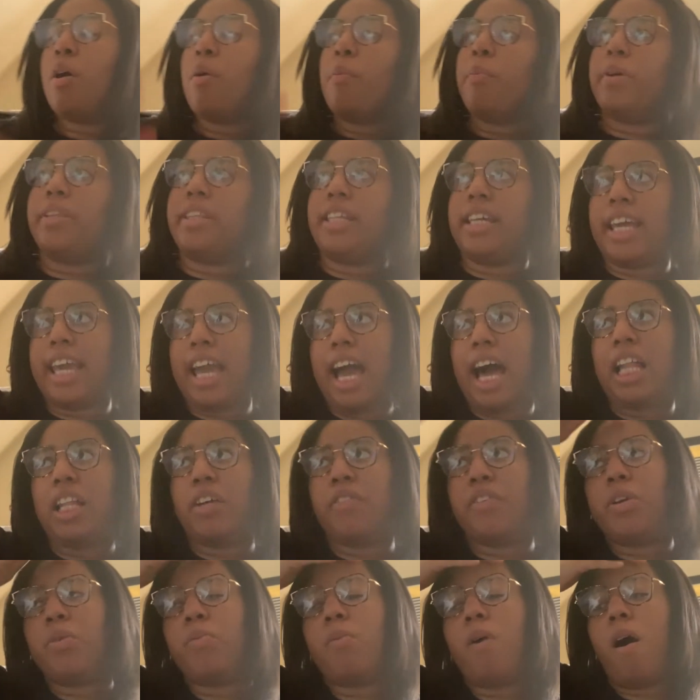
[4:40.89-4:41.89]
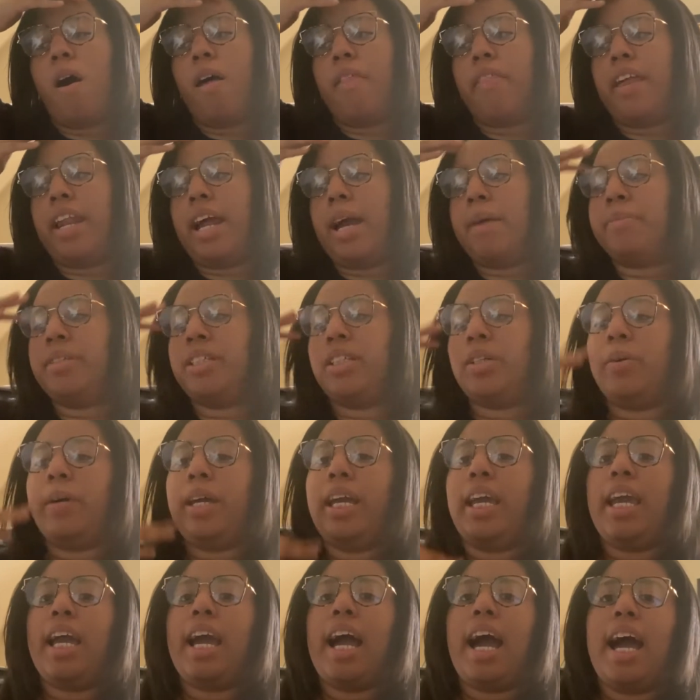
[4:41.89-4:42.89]
But the gallery wall that I'm
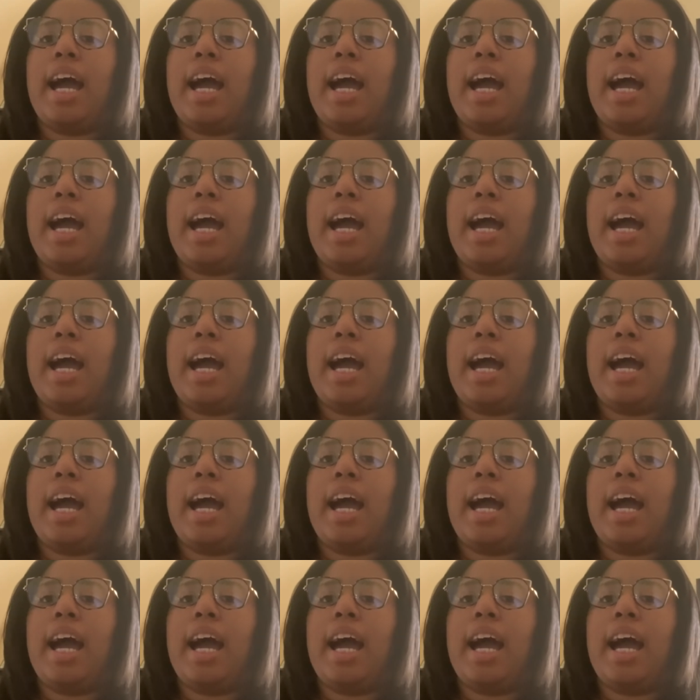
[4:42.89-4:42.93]
doing,